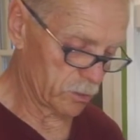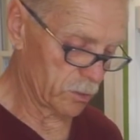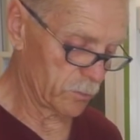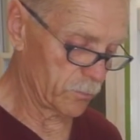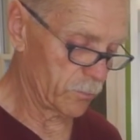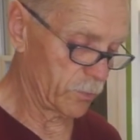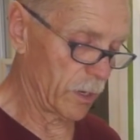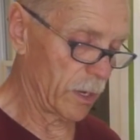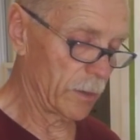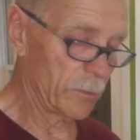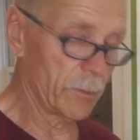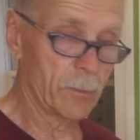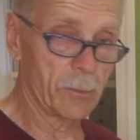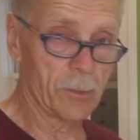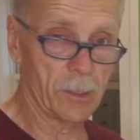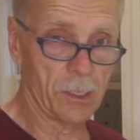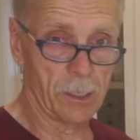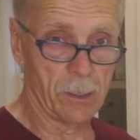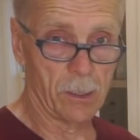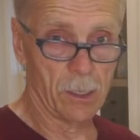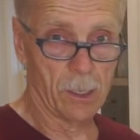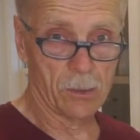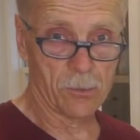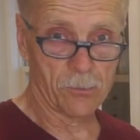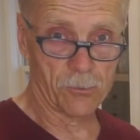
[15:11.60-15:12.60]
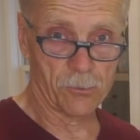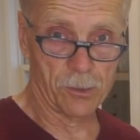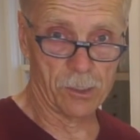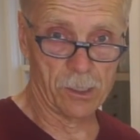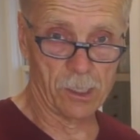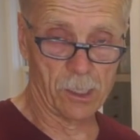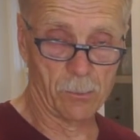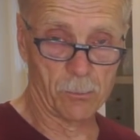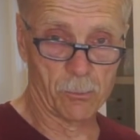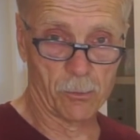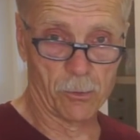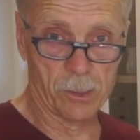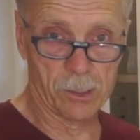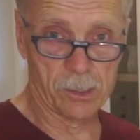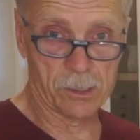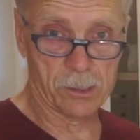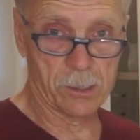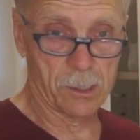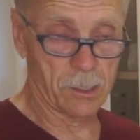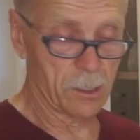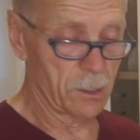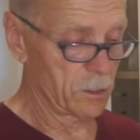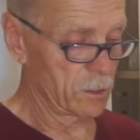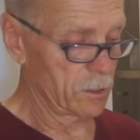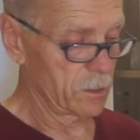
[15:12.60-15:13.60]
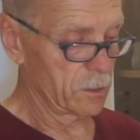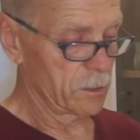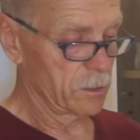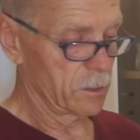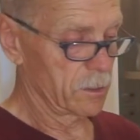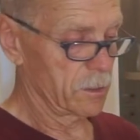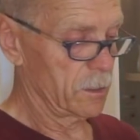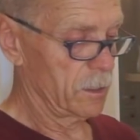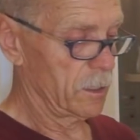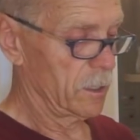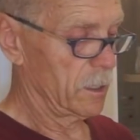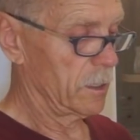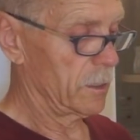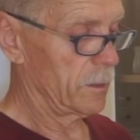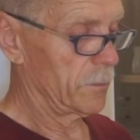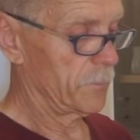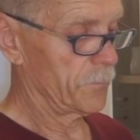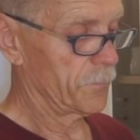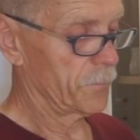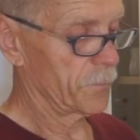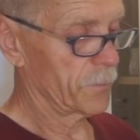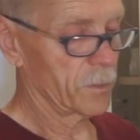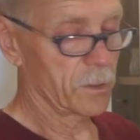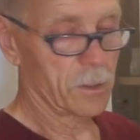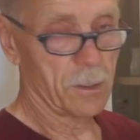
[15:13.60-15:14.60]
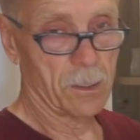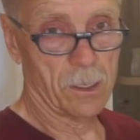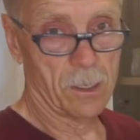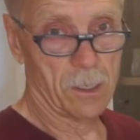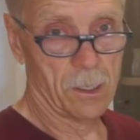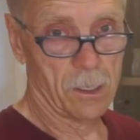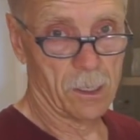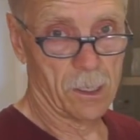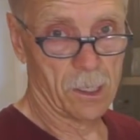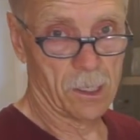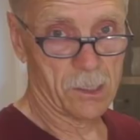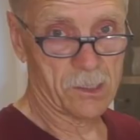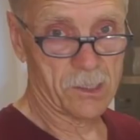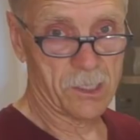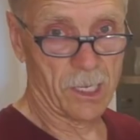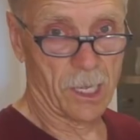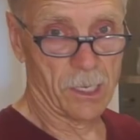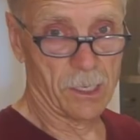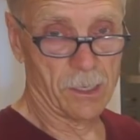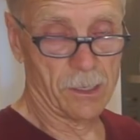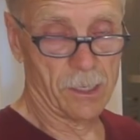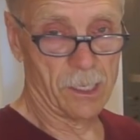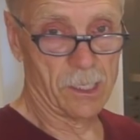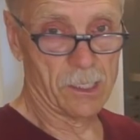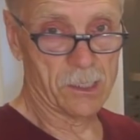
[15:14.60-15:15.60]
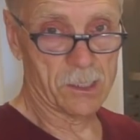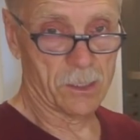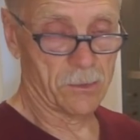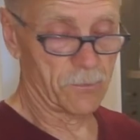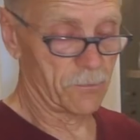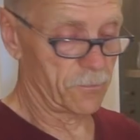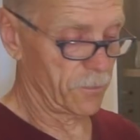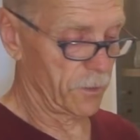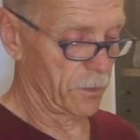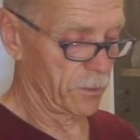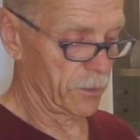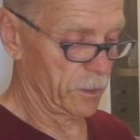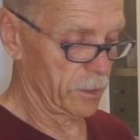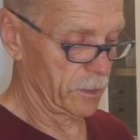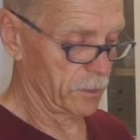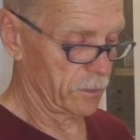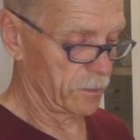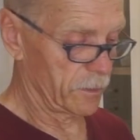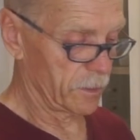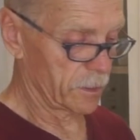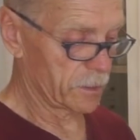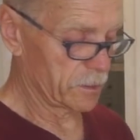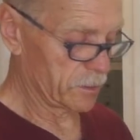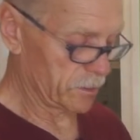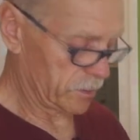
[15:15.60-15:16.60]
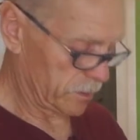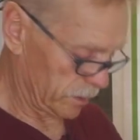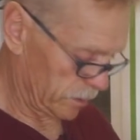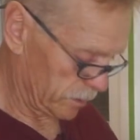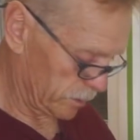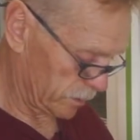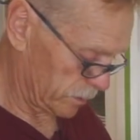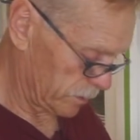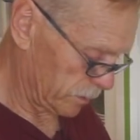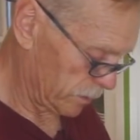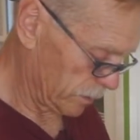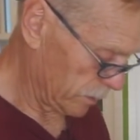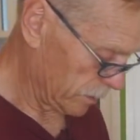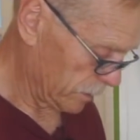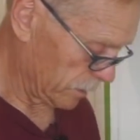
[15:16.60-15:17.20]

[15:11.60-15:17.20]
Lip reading: could probably 3D print a set of these of varying thicknesses